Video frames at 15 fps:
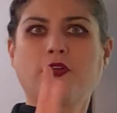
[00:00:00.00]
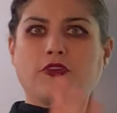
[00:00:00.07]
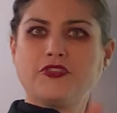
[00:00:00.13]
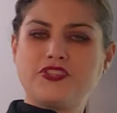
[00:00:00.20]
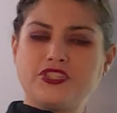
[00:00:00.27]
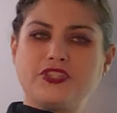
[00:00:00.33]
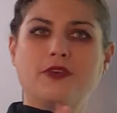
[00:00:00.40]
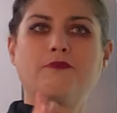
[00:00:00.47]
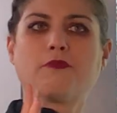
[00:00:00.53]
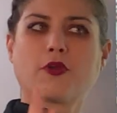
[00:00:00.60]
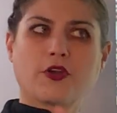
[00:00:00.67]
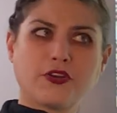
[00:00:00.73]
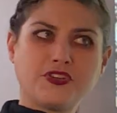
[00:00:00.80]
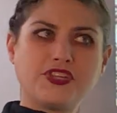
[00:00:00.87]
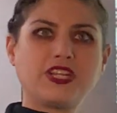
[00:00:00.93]
merge the
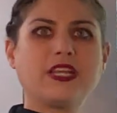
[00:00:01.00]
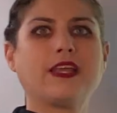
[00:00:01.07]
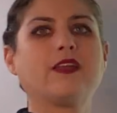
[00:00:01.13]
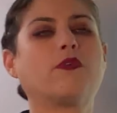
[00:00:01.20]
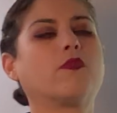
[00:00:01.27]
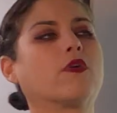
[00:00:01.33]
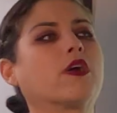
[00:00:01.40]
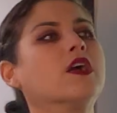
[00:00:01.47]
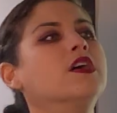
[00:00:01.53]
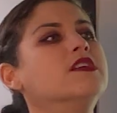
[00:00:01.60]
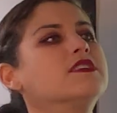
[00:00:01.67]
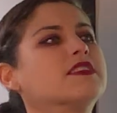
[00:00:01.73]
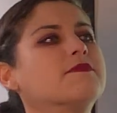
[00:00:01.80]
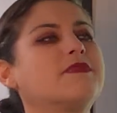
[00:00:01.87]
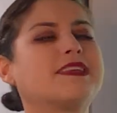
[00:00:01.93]
merging or
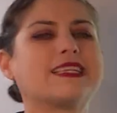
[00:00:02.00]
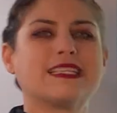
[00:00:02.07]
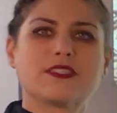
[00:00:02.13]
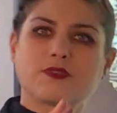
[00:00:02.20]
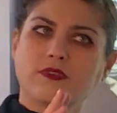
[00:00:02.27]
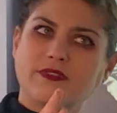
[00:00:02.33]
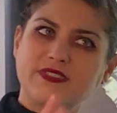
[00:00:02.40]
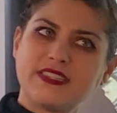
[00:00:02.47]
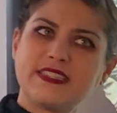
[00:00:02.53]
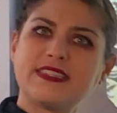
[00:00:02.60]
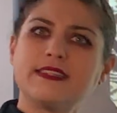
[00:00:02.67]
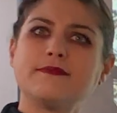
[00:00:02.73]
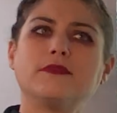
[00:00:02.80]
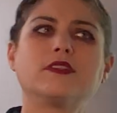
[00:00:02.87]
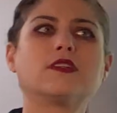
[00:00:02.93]
something that's sort of
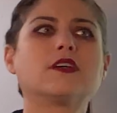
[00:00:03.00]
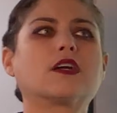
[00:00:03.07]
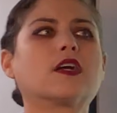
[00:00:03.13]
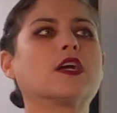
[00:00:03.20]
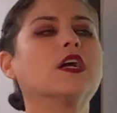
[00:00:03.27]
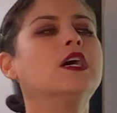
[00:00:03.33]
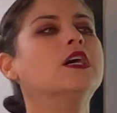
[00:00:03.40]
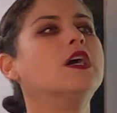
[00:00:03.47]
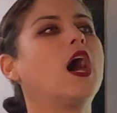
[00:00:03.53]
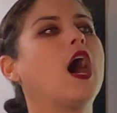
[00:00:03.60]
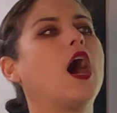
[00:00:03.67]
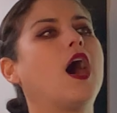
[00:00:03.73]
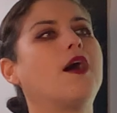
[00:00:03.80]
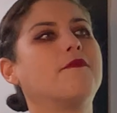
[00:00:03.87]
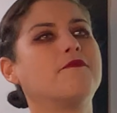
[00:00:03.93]
similar.
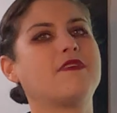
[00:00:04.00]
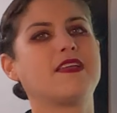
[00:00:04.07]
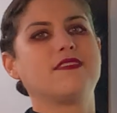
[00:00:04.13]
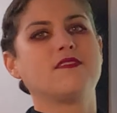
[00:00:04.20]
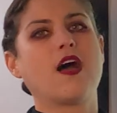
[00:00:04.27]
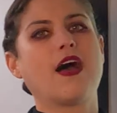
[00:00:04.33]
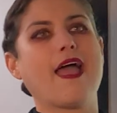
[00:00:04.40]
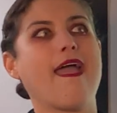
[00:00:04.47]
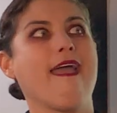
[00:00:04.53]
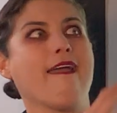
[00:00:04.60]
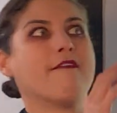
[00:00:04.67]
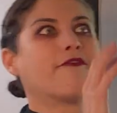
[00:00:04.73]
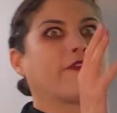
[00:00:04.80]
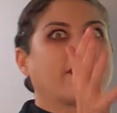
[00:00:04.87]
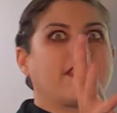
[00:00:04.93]
Um, not
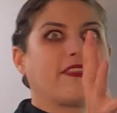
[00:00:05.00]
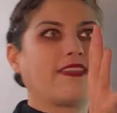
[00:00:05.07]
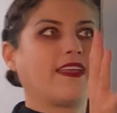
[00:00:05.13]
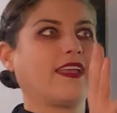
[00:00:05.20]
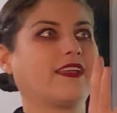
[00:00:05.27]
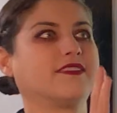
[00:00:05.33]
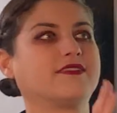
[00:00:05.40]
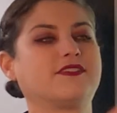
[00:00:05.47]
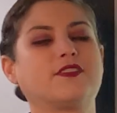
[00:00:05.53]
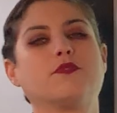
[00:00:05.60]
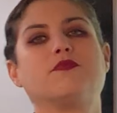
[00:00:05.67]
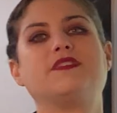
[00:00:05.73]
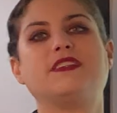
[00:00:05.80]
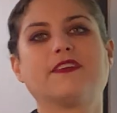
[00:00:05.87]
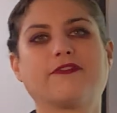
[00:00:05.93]
everything is
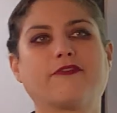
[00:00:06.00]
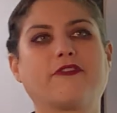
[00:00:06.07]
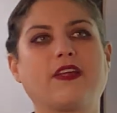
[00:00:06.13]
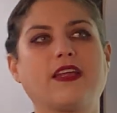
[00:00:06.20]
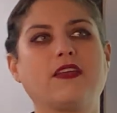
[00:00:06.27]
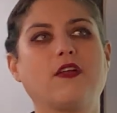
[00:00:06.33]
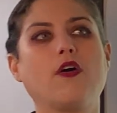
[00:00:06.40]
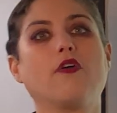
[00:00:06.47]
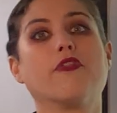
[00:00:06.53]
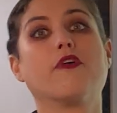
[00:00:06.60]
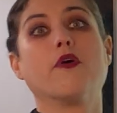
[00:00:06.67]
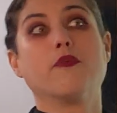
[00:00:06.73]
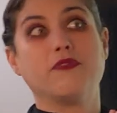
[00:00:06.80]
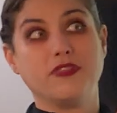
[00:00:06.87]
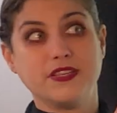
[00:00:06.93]
so different,
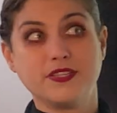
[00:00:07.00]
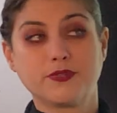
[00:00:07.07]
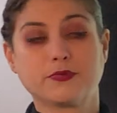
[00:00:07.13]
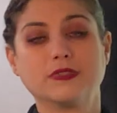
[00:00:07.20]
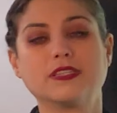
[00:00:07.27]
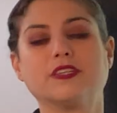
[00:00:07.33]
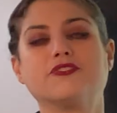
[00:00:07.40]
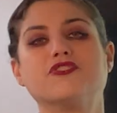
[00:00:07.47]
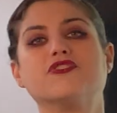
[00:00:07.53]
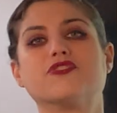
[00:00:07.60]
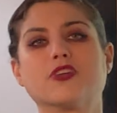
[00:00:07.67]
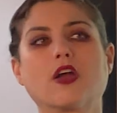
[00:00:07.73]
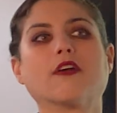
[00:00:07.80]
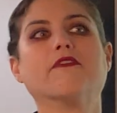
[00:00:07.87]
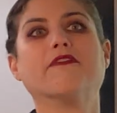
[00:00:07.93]
although these
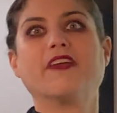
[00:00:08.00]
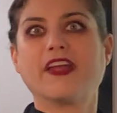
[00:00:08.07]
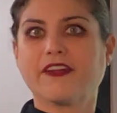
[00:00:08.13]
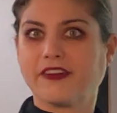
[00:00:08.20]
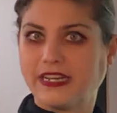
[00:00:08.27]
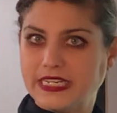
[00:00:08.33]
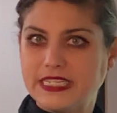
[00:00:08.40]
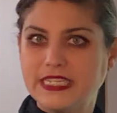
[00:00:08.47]
religions are very